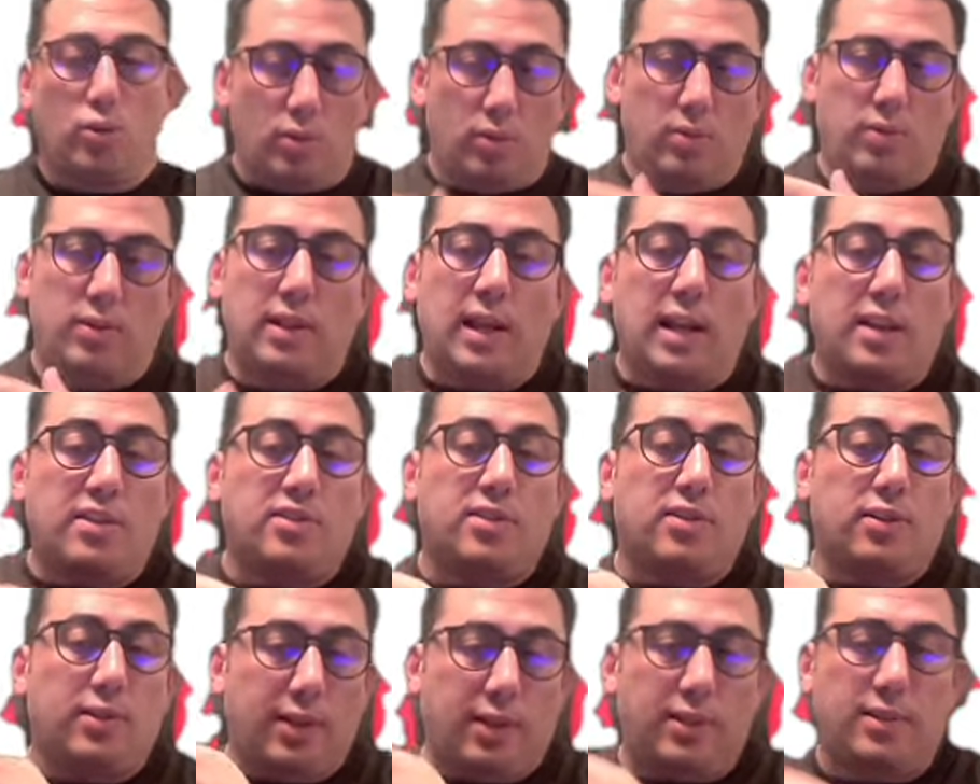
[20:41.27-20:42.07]
That's the
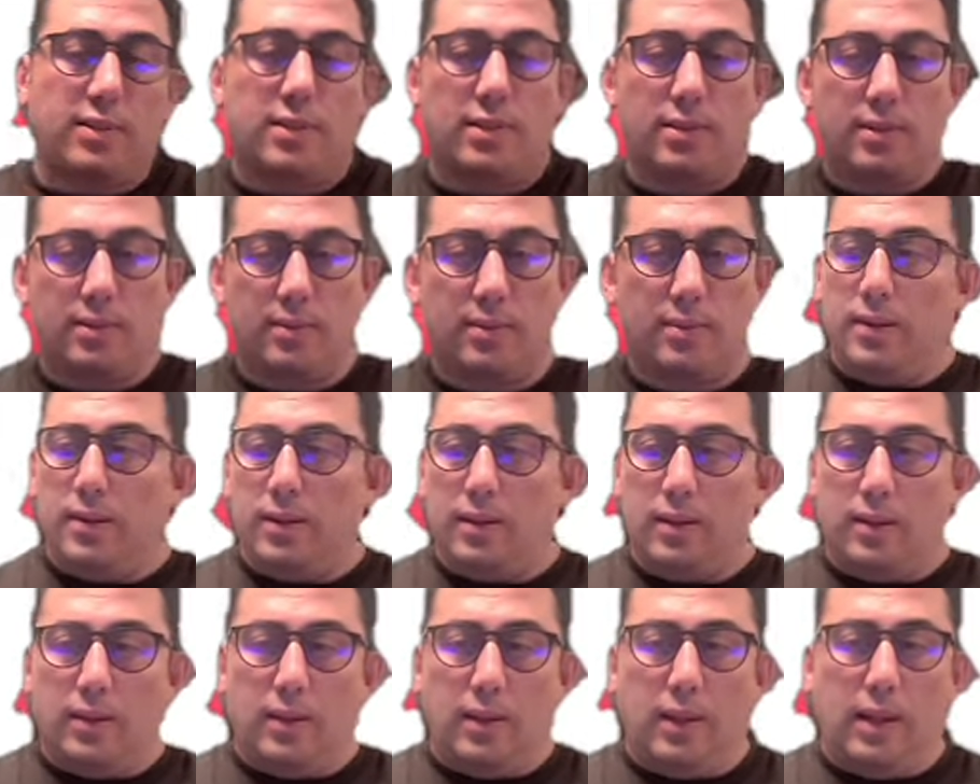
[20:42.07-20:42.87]
reason.
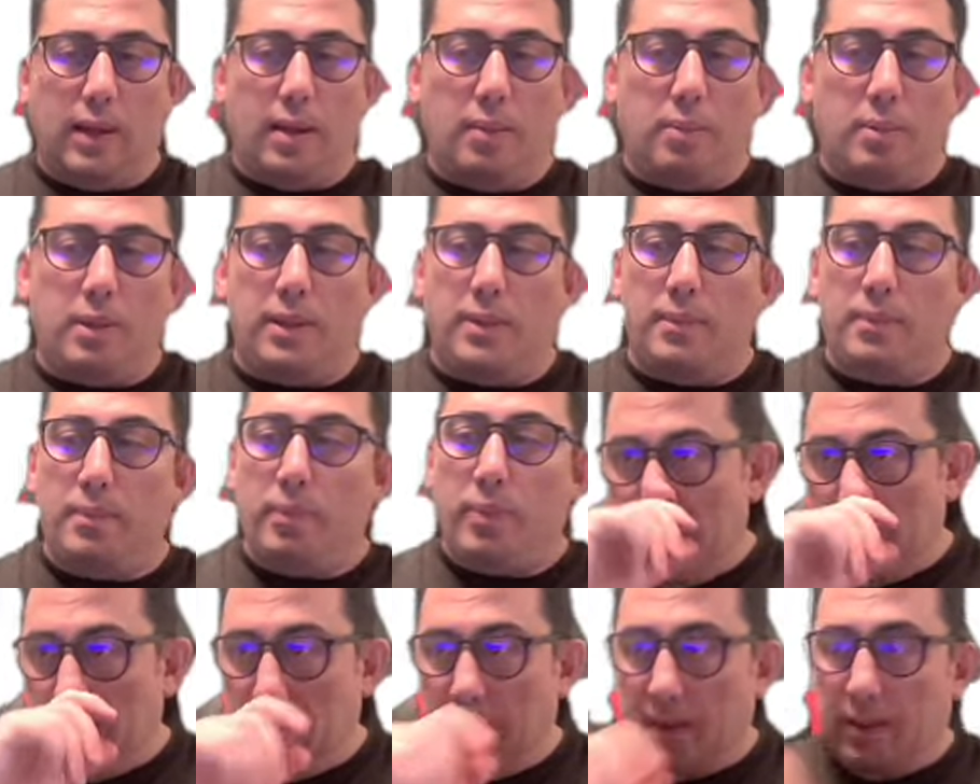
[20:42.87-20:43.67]
Yeah, I mean,
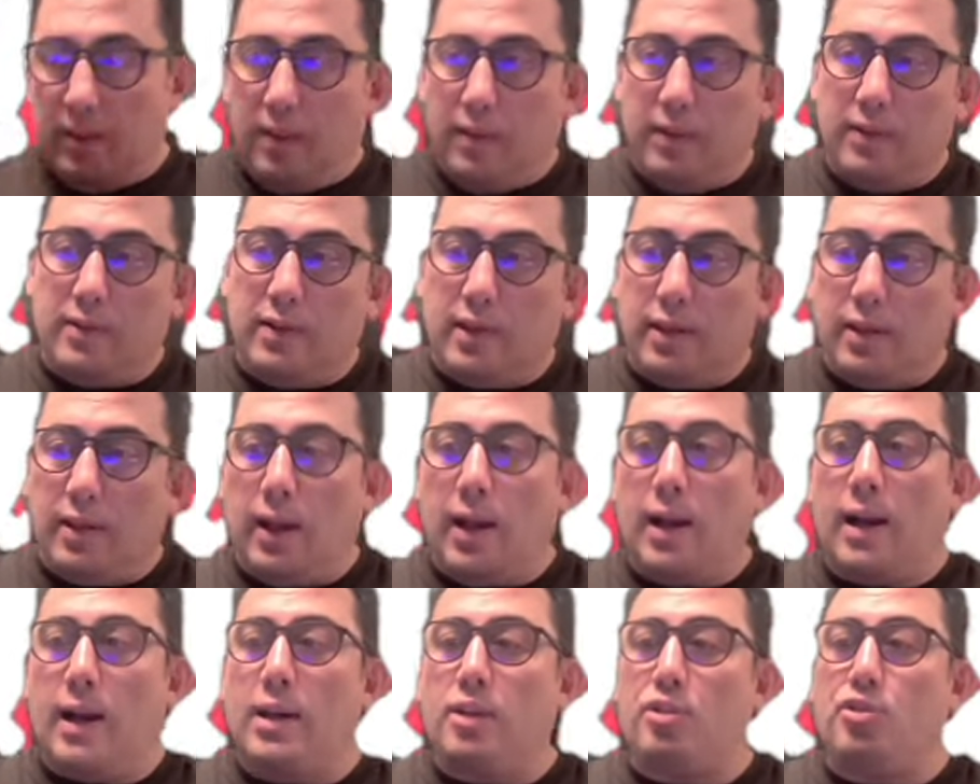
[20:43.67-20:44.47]
he said,
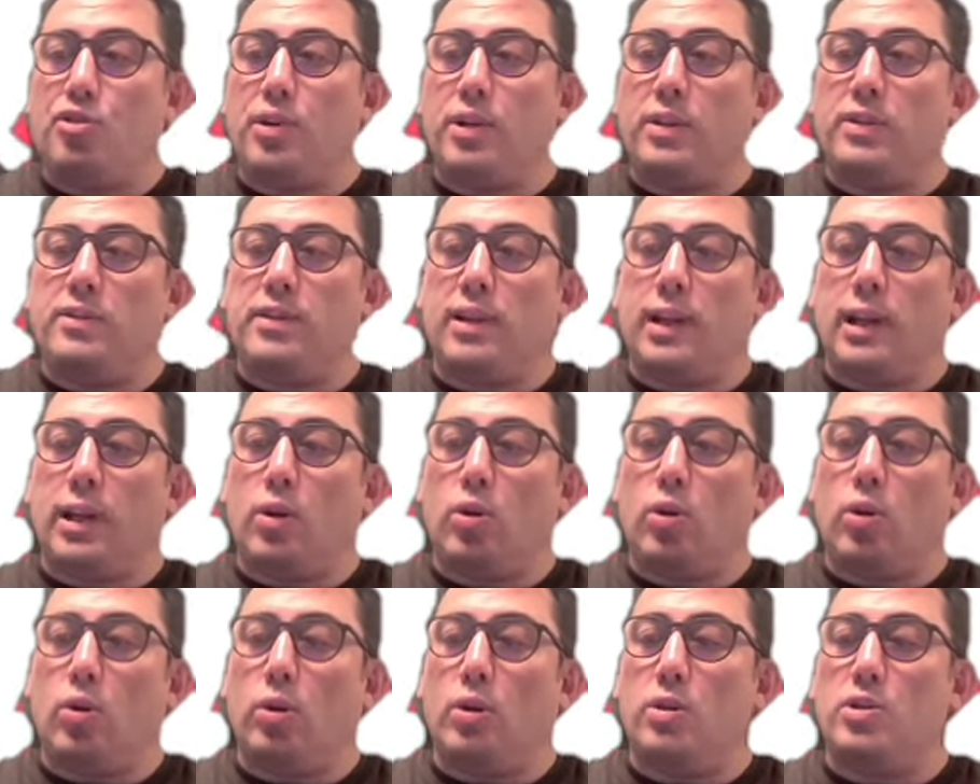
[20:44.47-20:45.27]
I trade
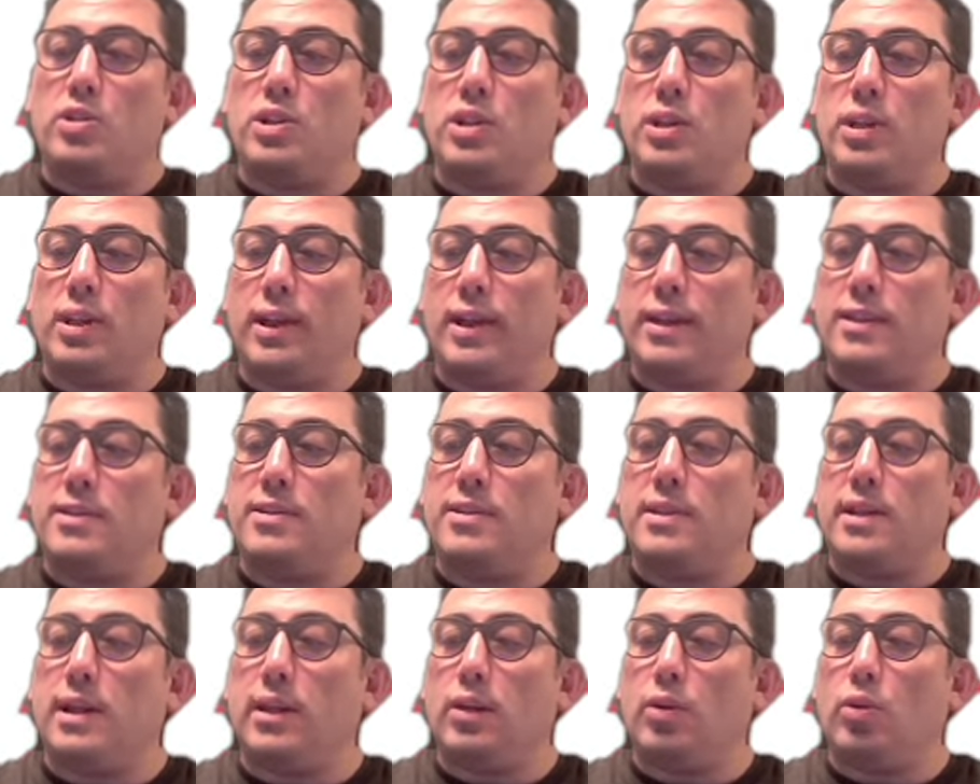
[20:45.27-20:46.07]
psychology. It's
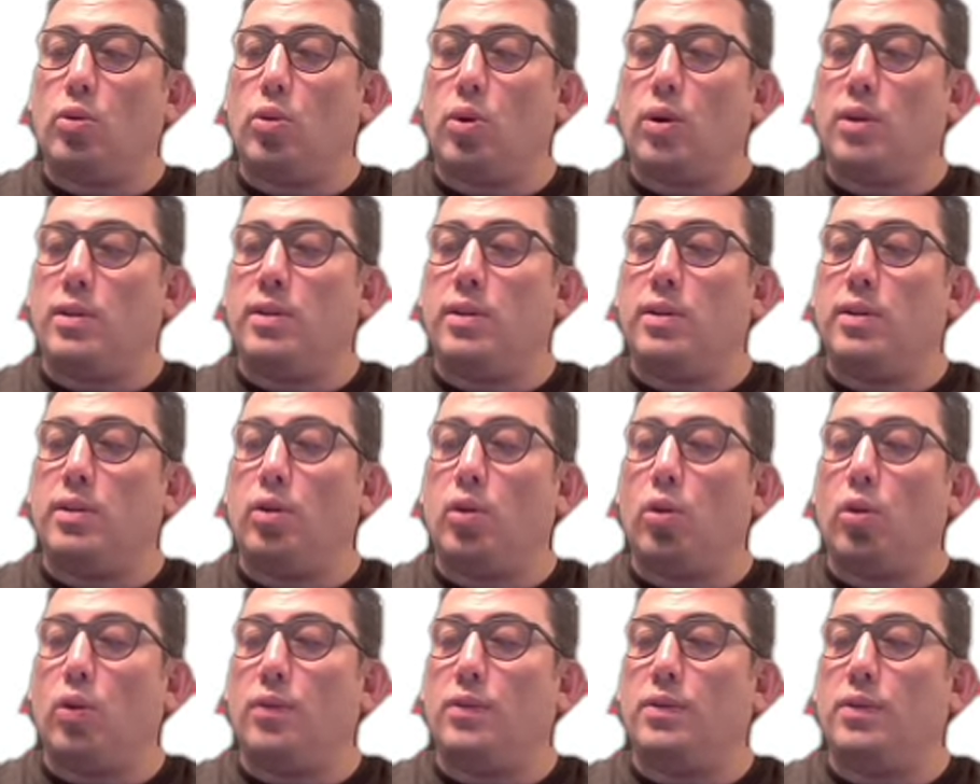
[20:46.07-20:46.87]
not quantity
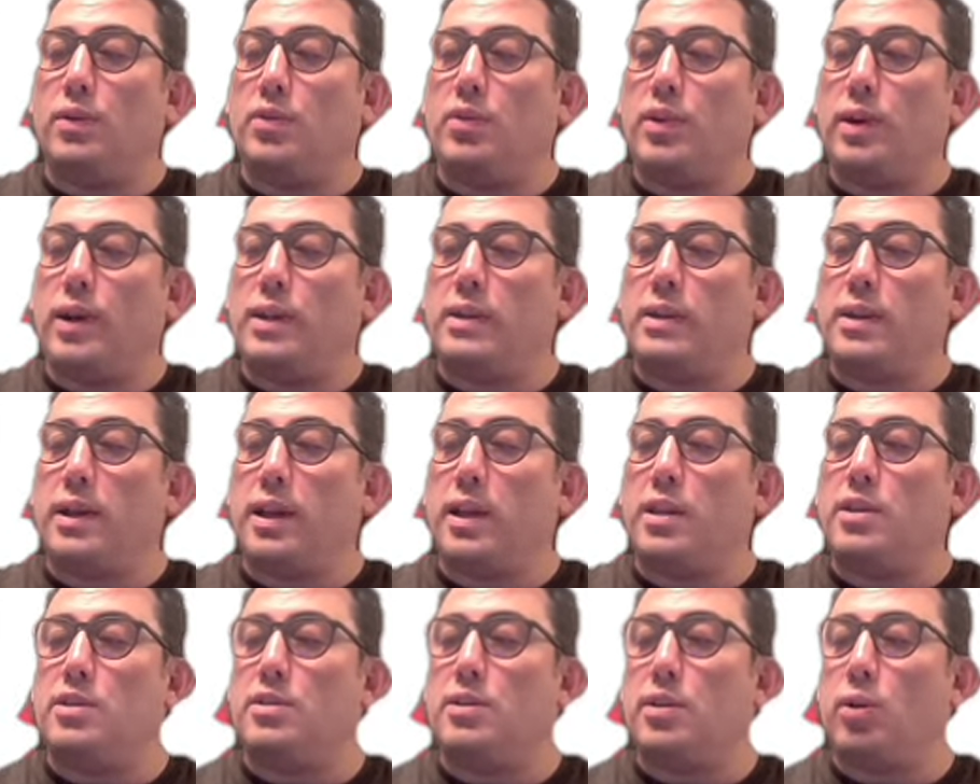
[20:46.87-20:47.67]
of the trade,
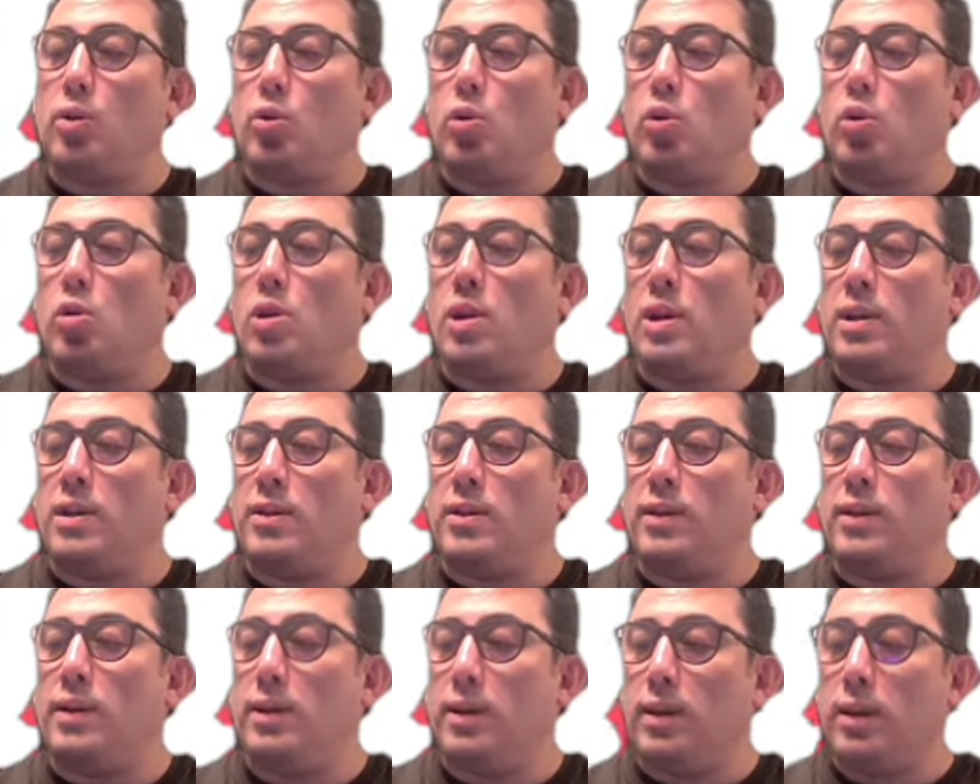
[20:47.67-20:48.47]
it's the
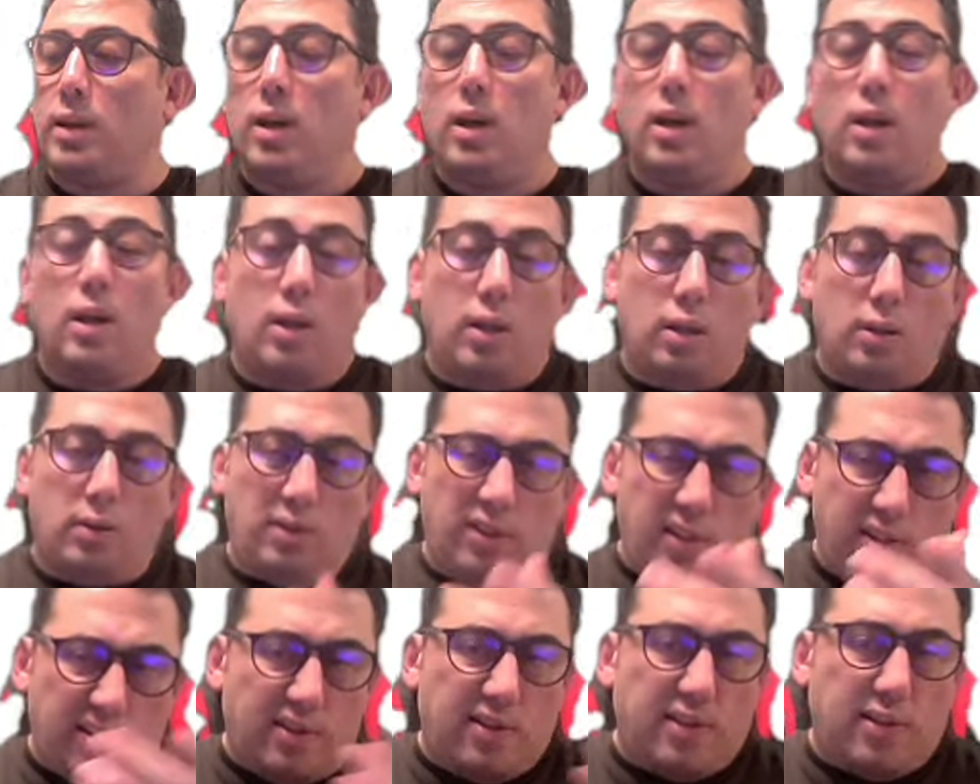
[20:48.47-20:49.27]
quality.
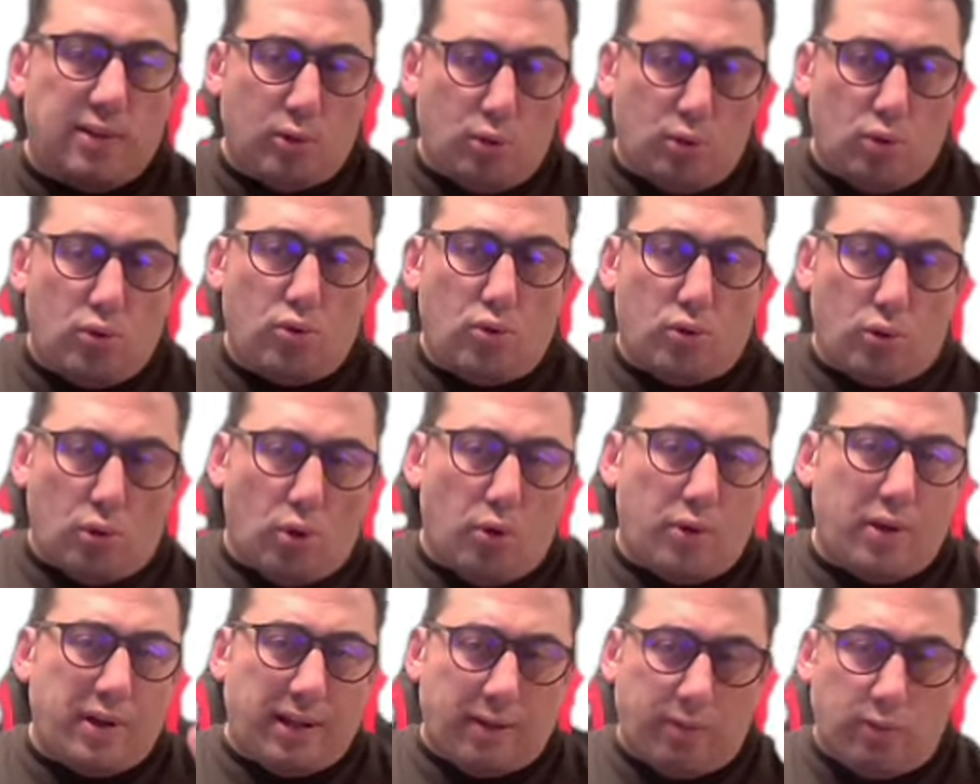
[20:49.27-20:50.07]
This is the
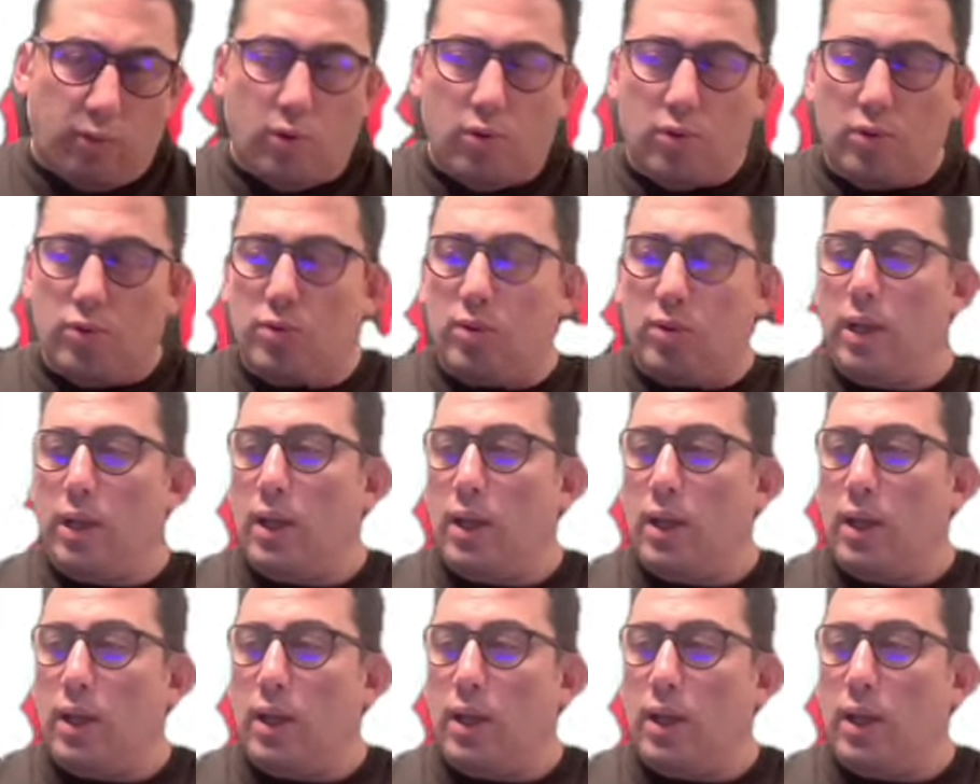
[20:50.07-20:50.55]
correct word.